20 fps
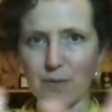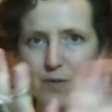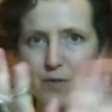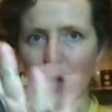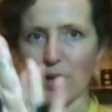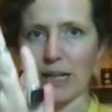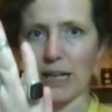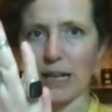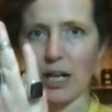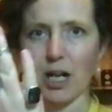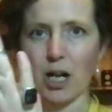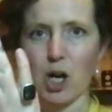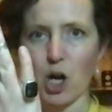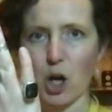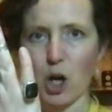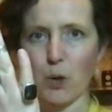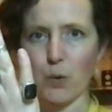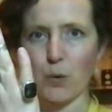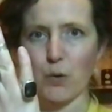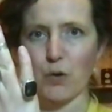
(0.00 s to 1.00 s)
got a little
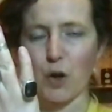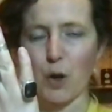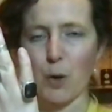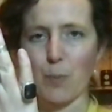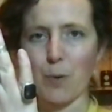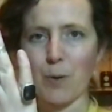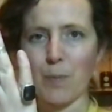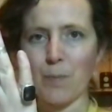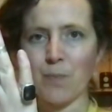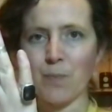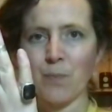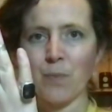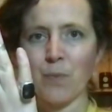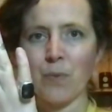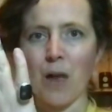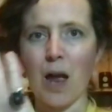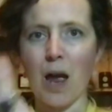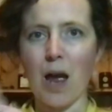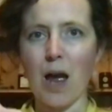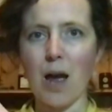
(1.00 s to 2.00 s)
close-up
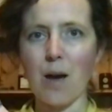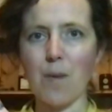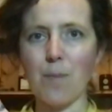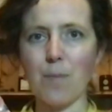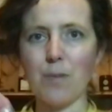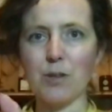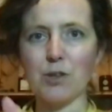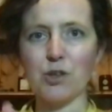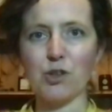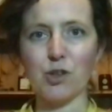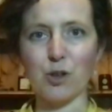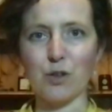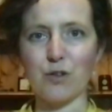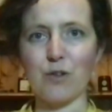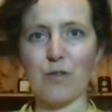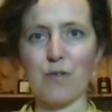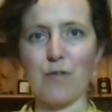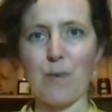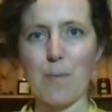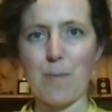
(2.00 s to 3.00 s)

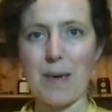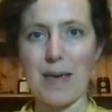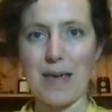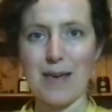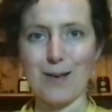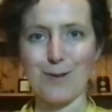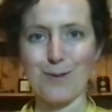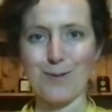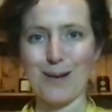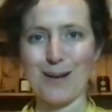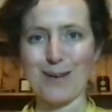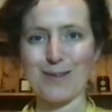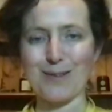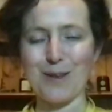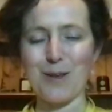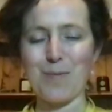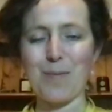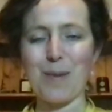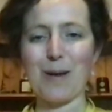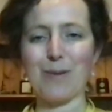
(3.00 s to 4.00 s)
shot of the bee as well,
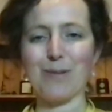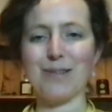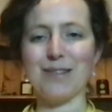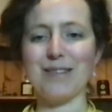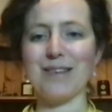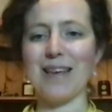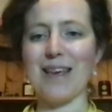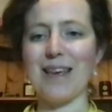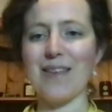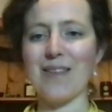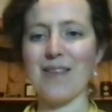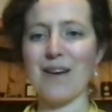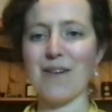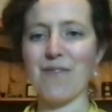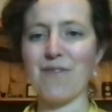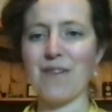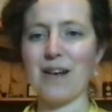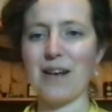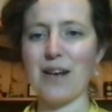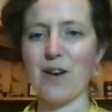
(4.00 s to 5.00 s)
so you'll be able to see that
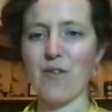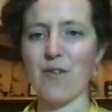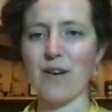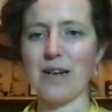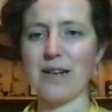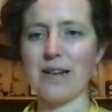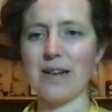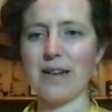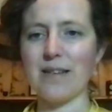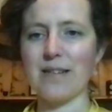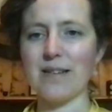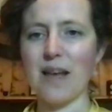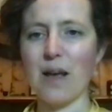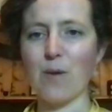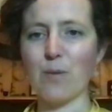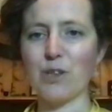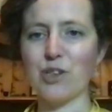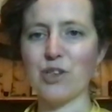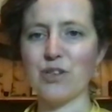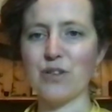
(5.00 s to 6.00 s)
filigree
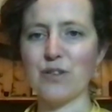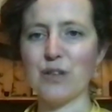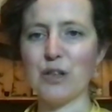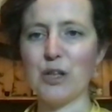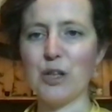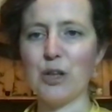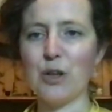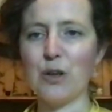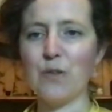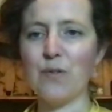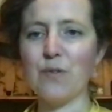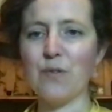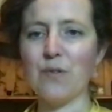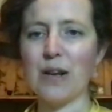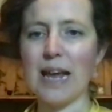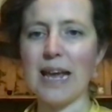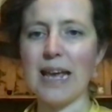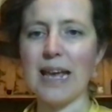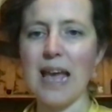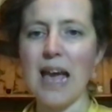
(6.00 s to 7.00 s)
detail, which is
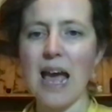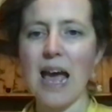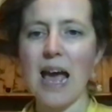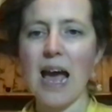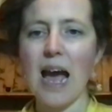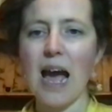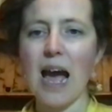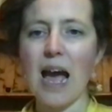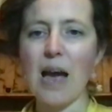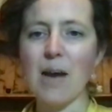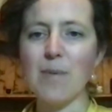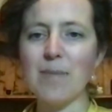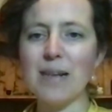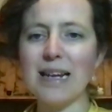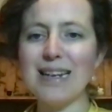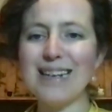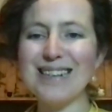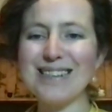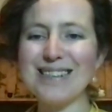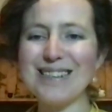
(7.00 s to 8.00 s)
lovely.
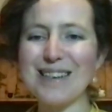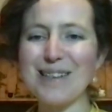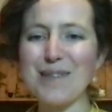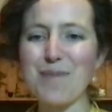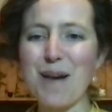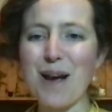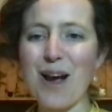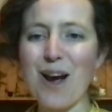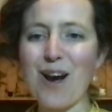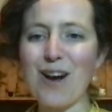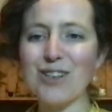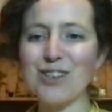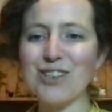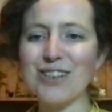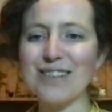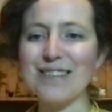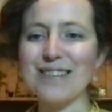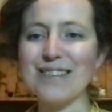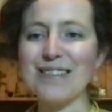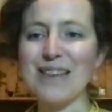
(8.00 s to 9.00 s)
Linda says, my
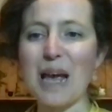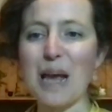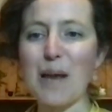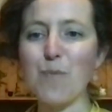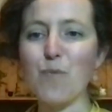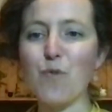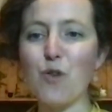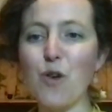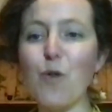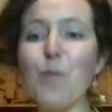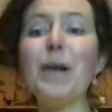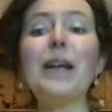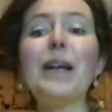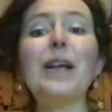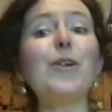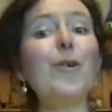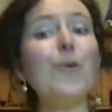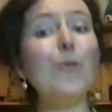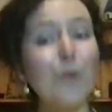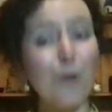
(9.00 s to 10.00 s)
Archie is the same. Too
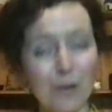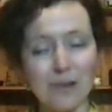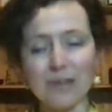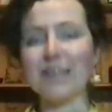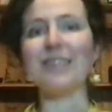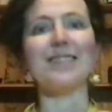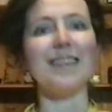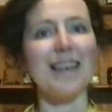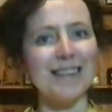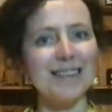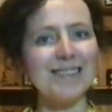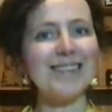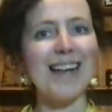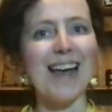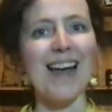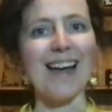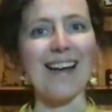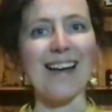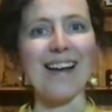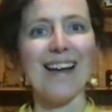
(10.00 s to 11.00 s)
many new noises, isn't
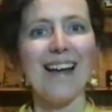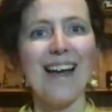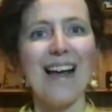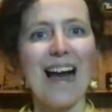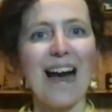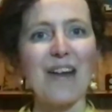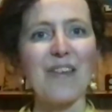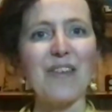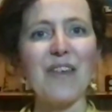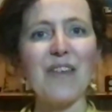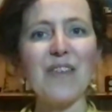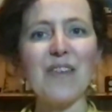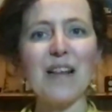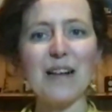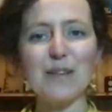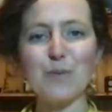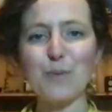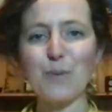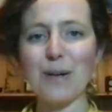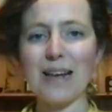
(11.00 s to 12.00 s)
it? I think
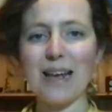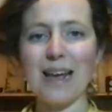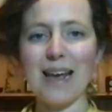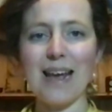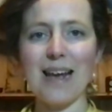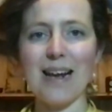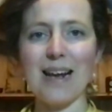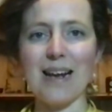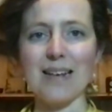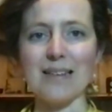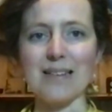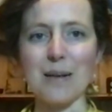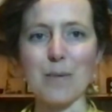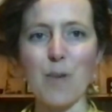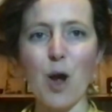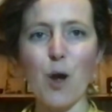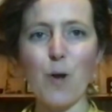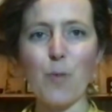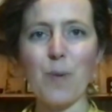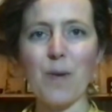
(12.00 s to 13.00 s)
that's what it is. I'm
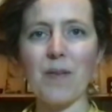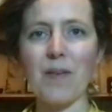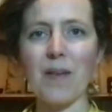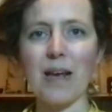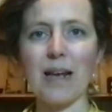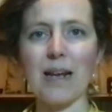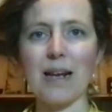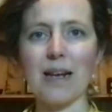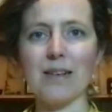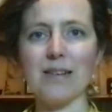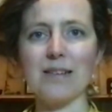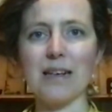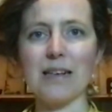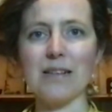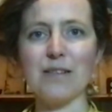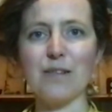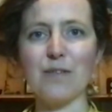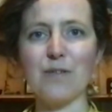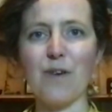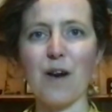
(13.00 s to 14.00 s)
hoping that he'll
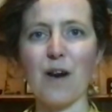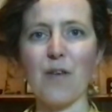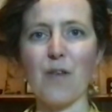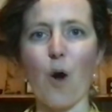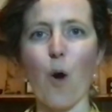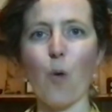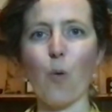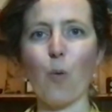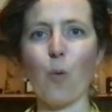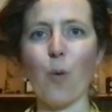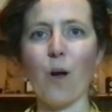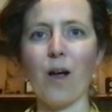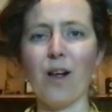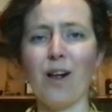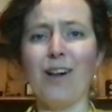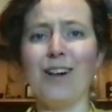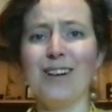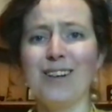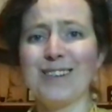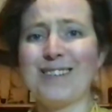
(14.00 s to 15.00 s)
identify the whole
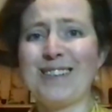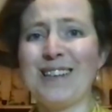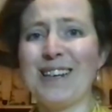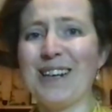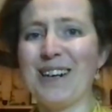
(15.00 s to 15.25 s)
world